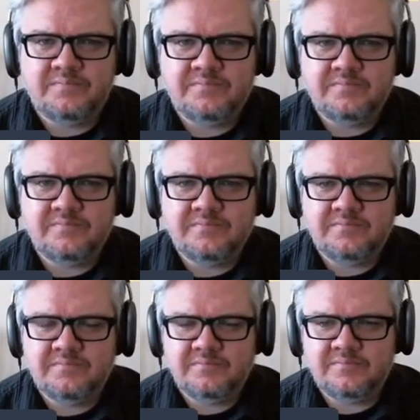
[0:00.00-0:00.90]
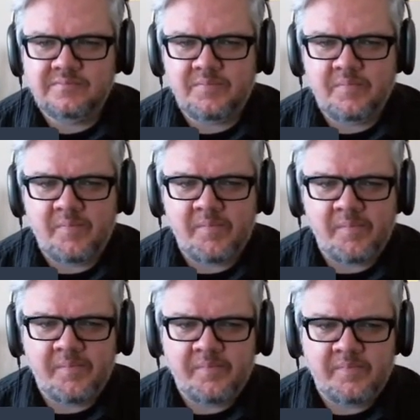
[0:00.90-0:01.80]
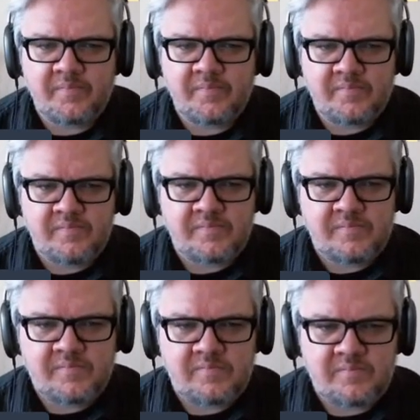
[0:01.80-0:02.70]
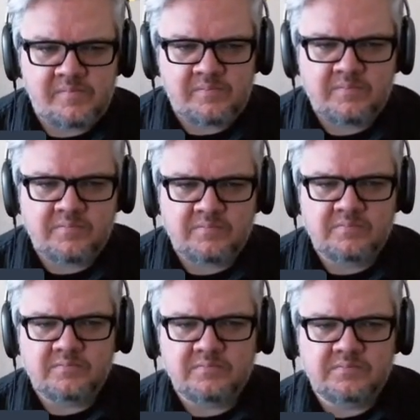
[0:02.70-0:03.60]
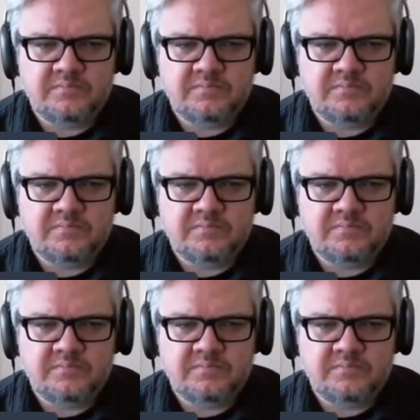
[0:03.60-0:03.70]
(not speaking)